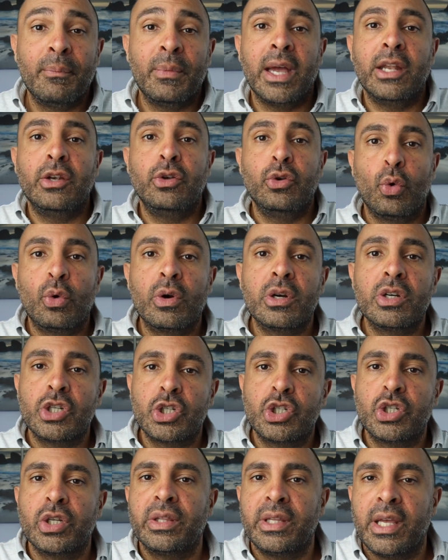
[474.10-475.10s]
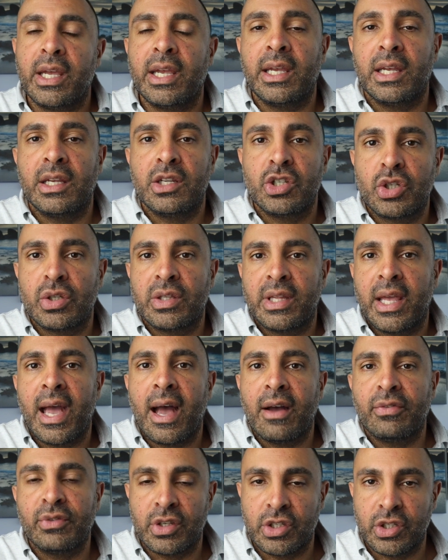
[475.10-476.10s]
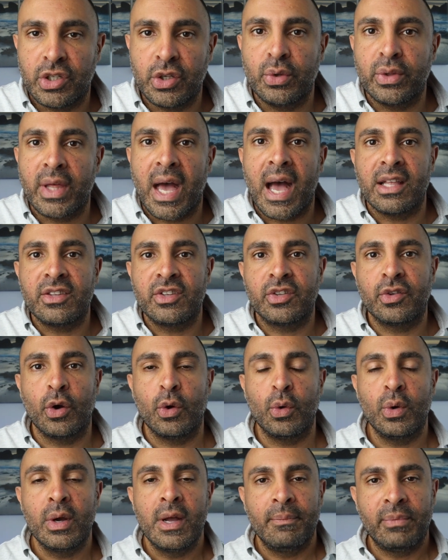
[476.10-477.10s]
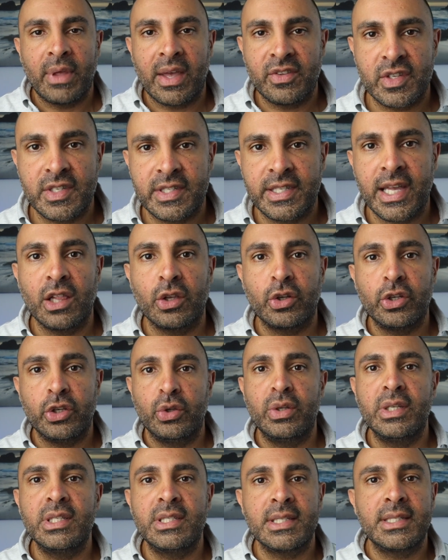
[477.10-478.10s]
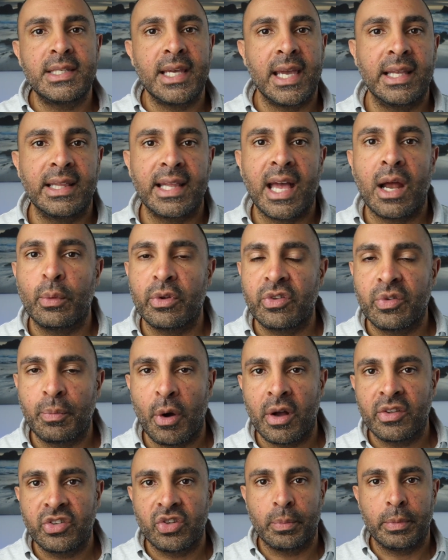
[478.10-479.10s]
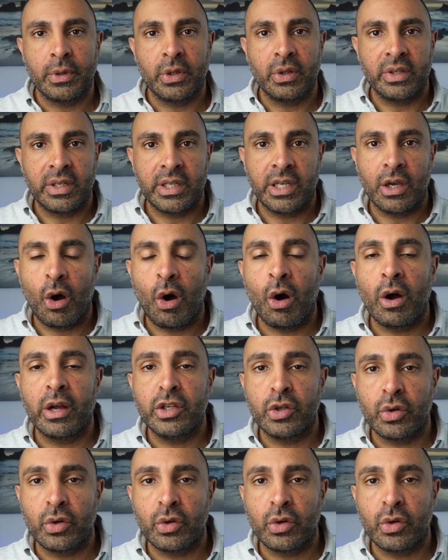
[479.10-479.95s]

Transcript: and nor should they have to do that. So as a seller, you need to take that responsibility on